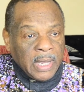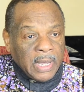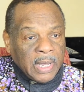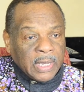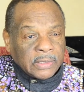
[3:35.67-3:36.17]

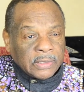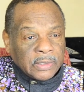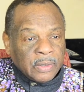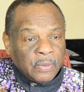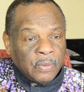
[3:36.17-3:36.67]
as
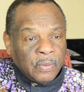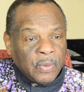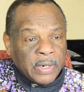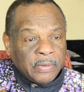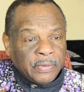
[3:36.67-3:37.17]

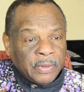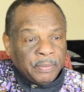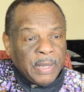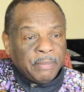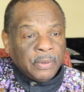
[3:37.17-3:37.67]
one of the
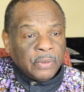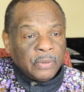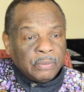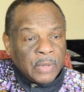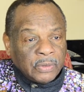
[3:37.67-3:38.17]
people
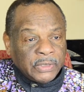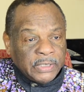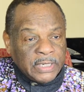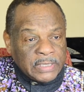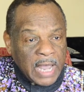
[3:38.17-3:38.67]
who most
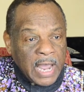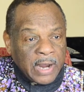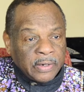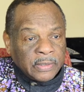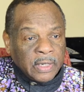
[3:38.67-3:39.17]

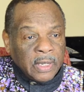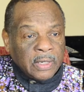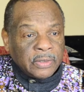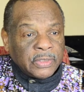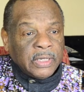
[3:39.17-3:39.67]
desired
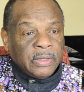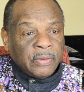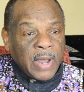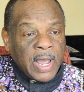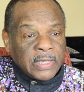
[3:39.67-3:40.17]
to see the
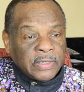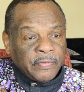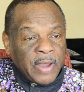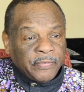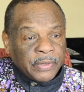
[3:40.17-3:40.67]
rise of
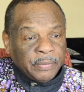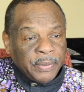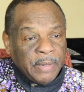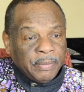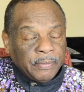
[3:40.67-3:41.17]
African
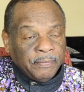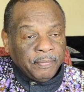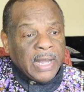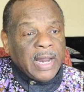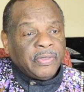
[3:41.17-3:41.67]
people.
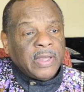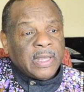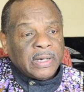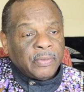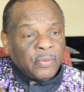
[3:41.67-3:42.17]
And I think,
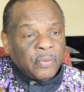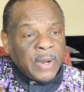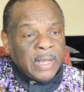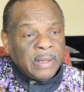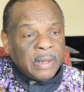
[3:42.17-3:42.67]
in a
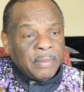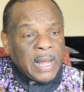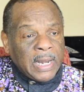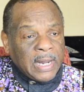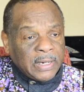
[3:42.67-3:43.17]
way,
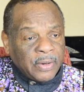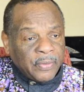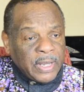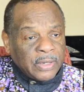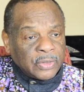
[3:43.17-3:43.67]
Maulana
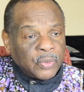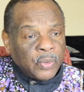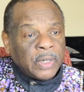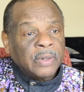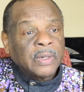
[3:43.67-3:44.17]
Karenga's
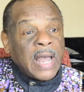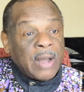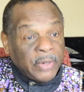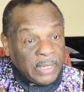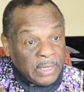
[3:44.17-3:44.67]
work on
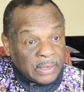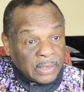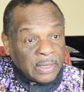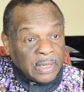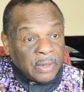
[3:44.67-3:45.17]
Kawaida
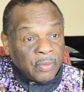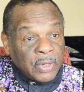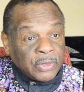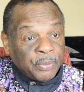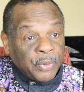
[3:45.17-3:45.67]

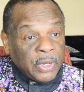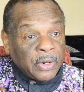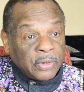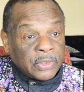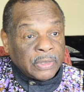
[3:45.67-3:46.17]
was a
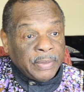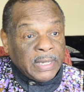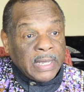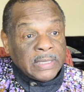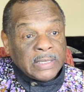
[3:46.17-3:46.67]
precursor,
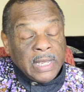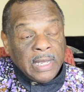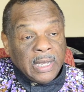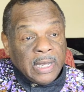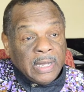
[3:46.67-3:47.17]
because
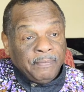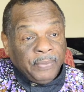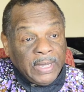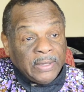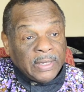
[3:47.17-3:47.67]

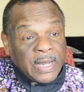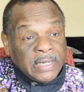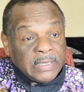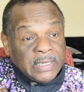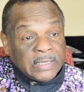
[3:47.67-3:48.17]
in the
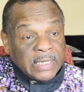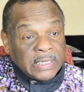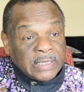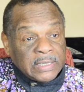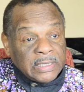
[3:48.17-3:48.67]

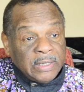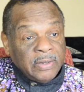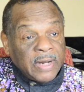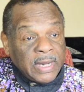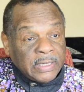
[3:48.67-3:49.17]
1960s in the
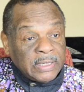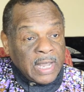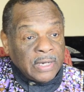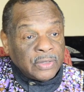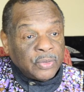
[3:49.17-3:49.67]
United
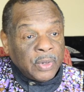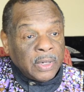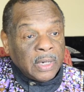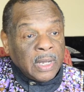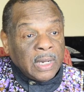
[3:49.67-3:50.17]
States,
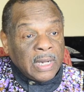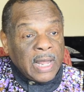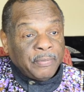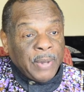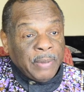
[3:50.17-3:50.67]
where a
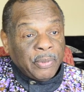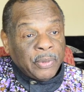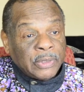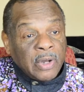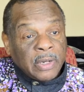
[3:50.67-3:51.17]
lot of people
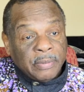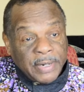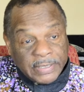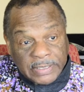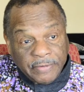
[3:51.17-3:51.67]
were talking
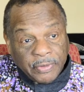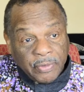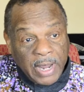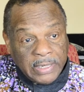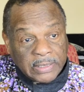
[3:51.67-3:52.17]
about civil
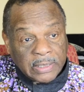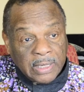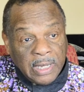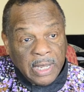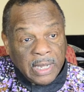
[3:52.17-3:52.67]
rights
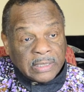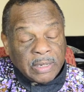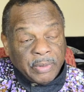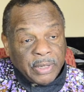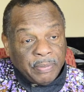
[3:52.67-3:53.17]
and
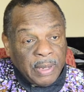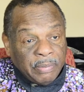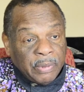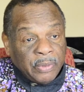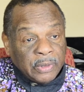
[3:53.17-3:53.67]
some other
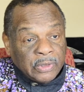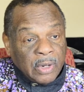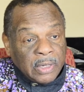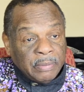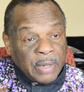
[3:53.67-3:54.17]
people were
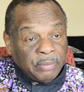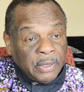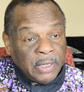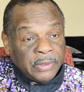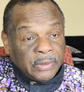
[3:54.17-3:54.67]
talking about
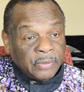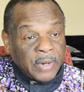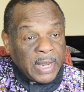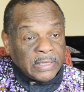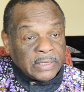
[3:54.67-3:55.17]
political
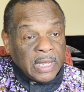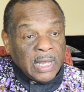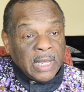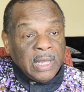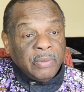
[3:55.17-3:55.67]
rights,
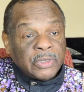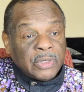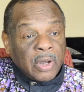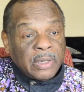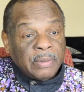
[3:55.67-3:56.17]
he was
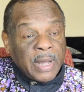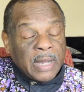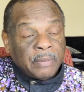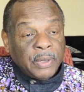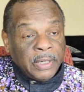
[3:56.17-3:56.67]
talking
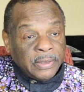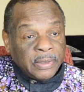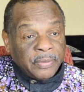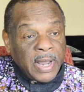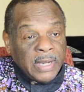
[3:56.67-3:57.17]
about
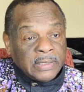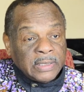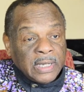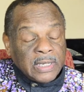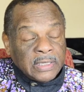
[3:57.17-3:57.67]
political rights,
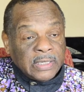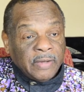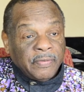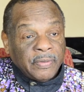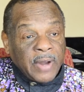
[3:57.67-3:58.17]

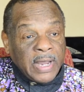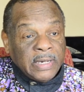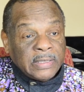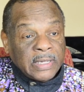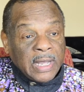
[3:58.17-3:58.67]
civil
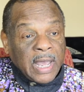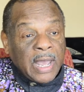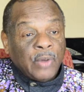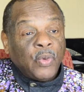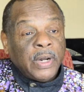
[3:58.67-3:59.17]
rights,
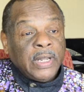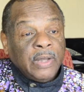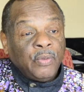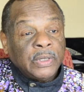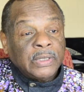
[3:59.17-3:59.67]
and what he
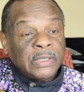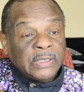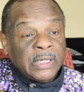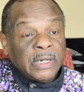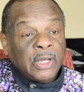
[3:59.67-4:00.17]
would consider